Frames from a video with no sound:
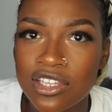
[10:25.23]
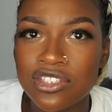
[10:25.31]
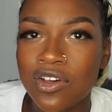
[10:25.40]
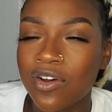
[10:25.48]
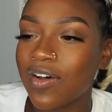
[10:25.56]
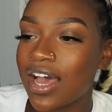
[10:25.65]

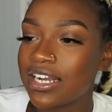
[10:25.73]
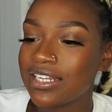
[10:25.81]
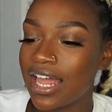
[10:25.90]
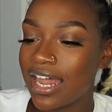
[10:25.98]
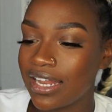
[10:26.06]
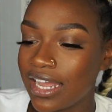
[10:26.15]
So
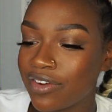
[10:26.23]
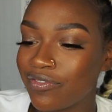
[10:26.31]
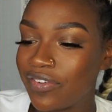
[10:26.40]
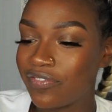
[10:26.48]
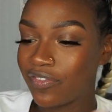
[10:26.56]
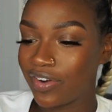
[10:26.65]
I like
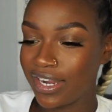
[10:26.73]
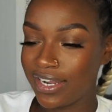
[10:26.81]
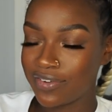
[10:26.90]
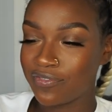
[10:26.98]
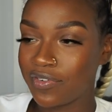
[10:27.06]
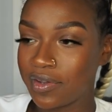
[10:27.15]

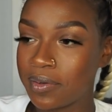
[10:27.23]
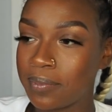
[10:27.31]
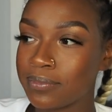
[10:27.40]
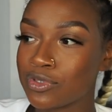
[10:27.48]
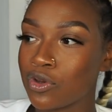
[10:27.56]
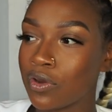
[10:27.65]
refrain
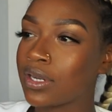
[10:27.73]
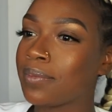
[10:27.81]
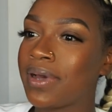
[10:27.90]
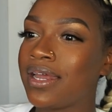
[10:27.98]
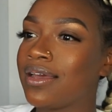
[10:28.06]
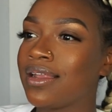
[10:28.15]
from talking
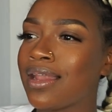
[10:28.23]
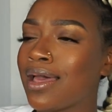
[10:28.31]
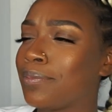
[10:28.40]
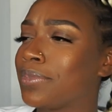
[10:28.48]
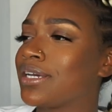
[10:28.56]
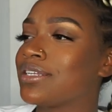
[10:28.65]
about it a
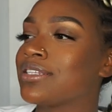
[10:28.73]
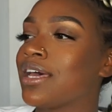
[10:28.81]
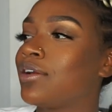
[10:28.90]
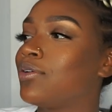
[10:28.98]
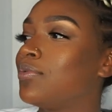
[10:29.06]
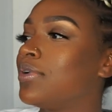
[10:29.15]
lot, because
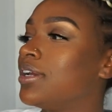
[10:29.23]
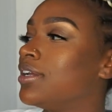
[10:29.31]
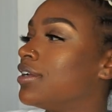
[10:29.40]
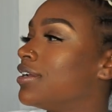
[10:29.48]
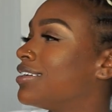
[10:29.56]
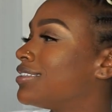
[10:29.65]
I don't
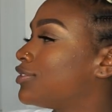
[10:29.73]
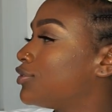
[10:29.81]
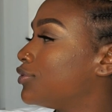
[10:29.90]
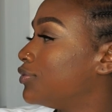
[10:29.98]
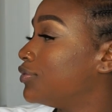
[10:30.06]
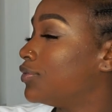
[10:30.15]
want
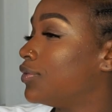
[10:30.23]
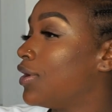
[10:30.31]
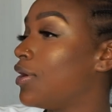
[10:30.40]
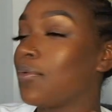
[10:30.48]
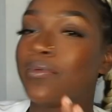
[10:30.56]
to,